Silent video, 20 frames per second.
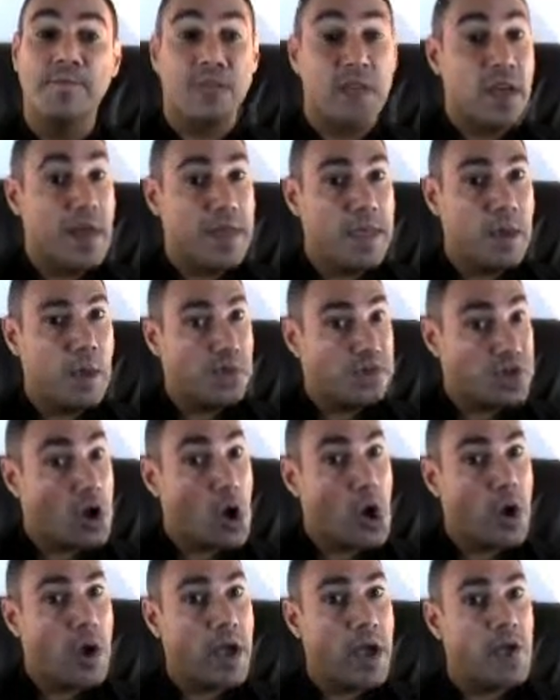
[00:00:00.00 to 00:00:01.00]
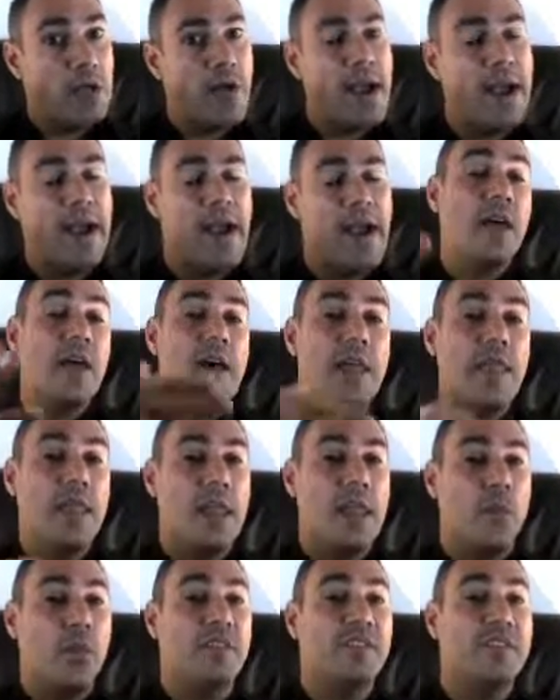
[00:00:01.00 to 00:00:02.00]
And they would say, "Okay, great." Then
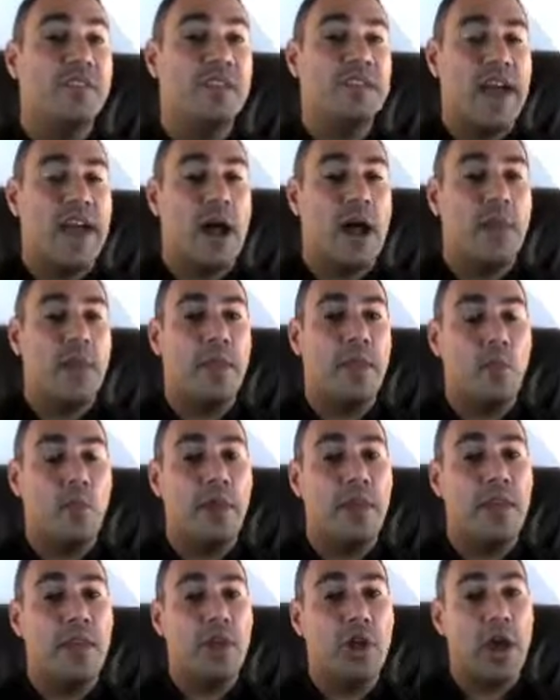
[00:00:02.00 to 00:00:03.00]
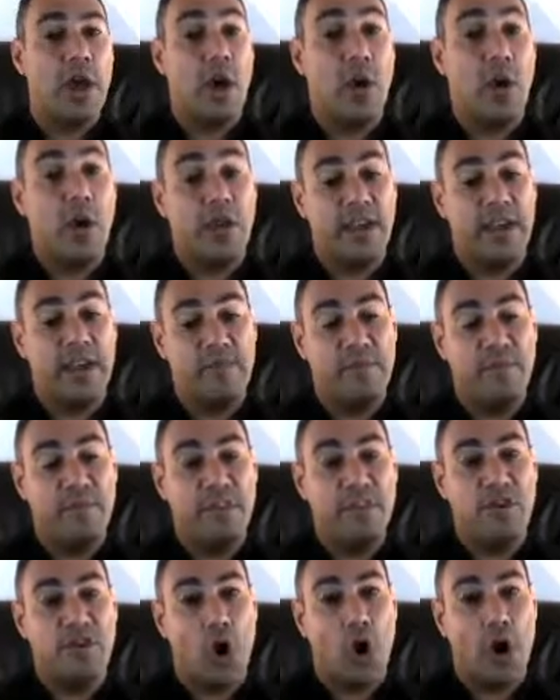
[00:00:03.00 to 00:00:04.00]
they would sit down in the chair. I'd give them
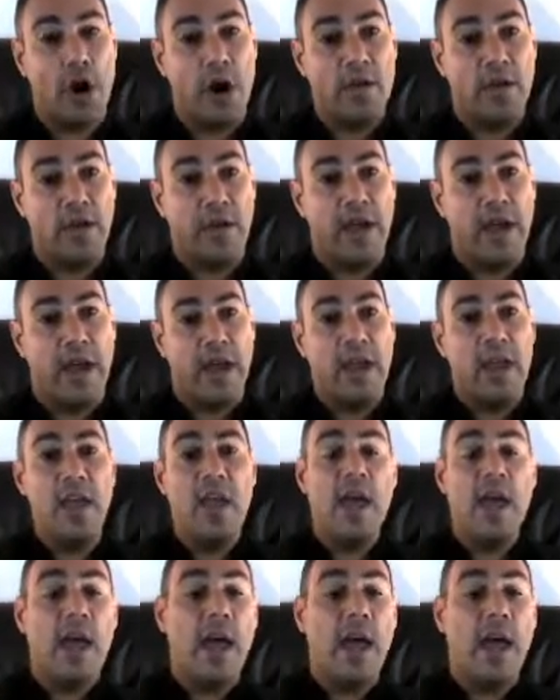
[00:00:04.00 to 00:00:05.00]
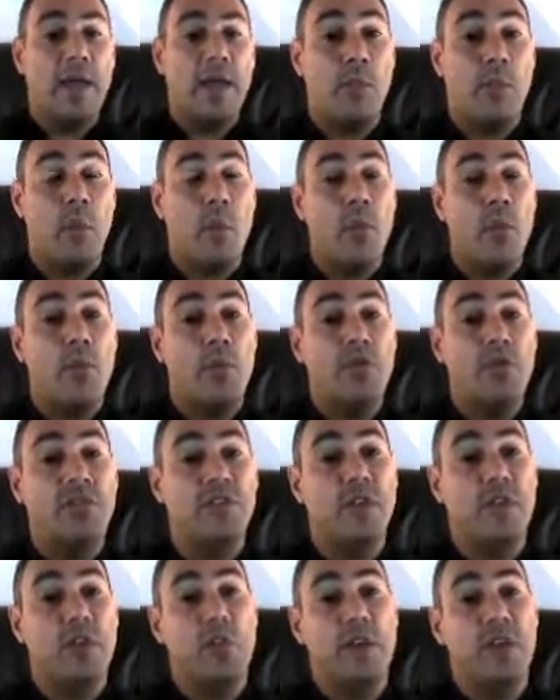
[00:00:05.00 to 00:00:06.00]
this card, okay? And then what we would
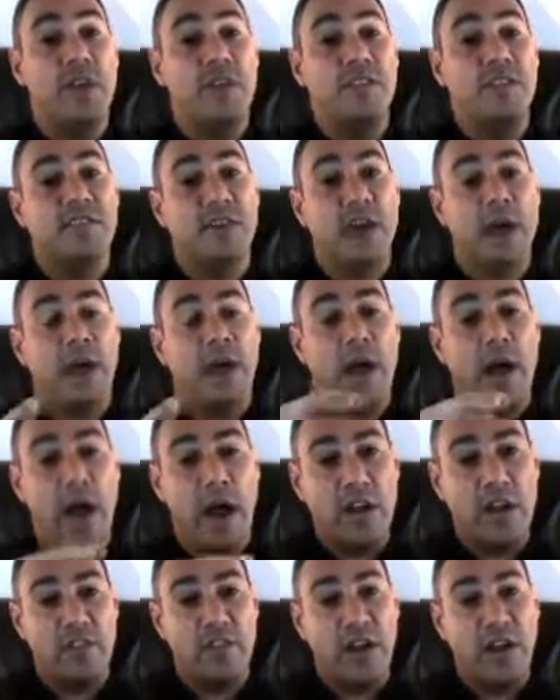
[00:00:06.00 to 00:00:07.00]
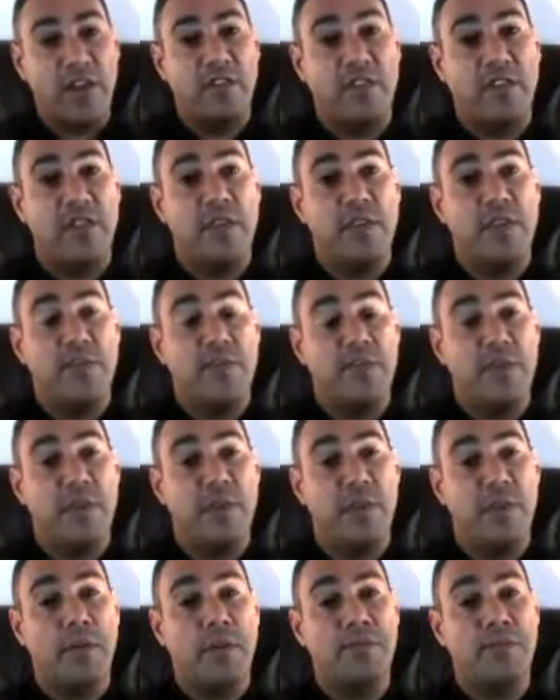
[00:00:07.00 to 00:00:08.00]
do is I transferred the
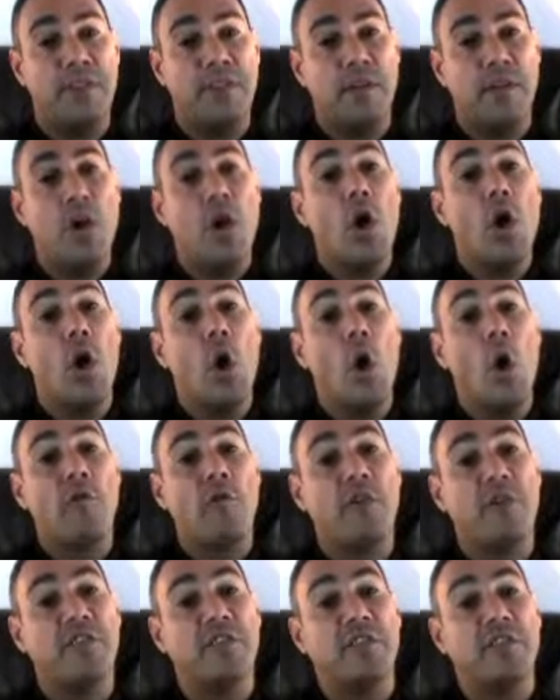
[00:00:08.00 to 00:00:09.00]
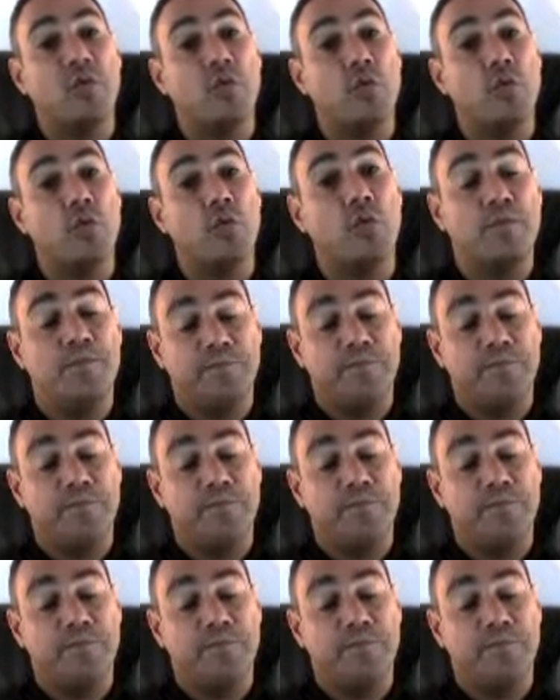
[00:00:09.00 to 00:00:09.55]
person over to